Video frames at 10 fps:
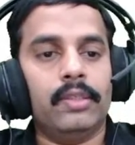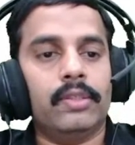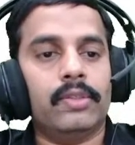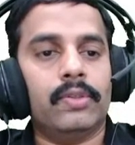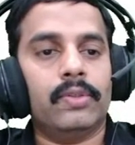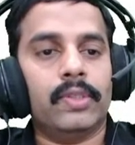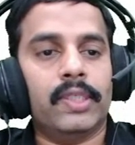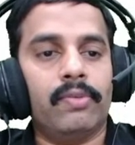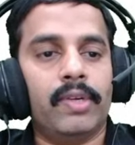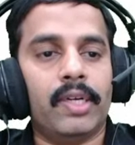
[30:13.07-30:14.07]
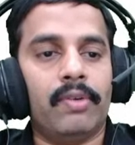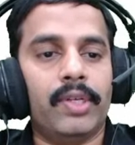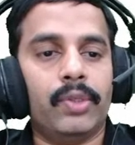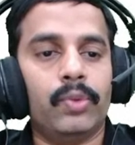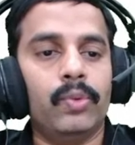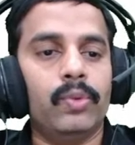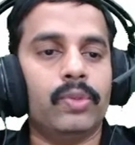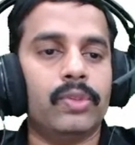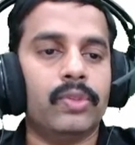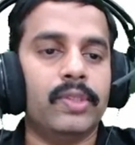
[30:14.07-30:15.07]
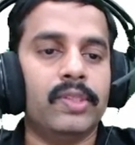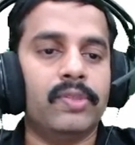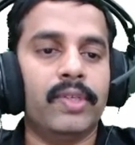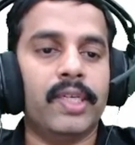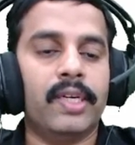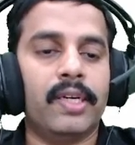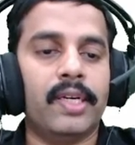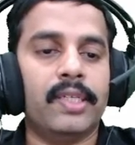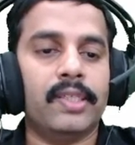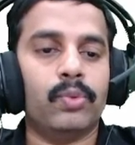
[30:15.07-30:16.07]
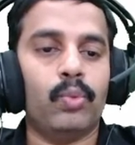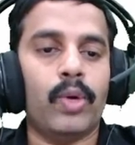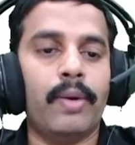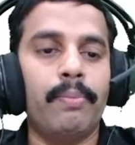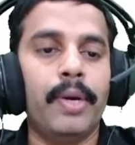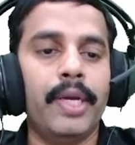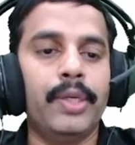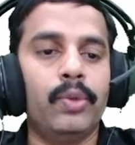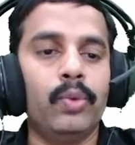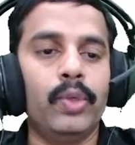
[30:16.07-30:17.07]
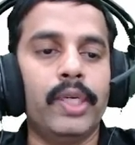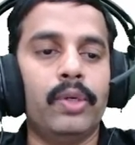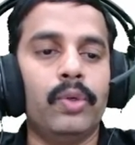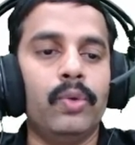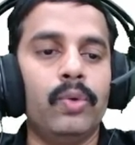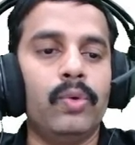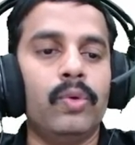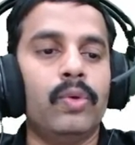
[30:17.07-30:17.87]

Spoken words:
So here we have a 2. So this we can write as 1 by 2 into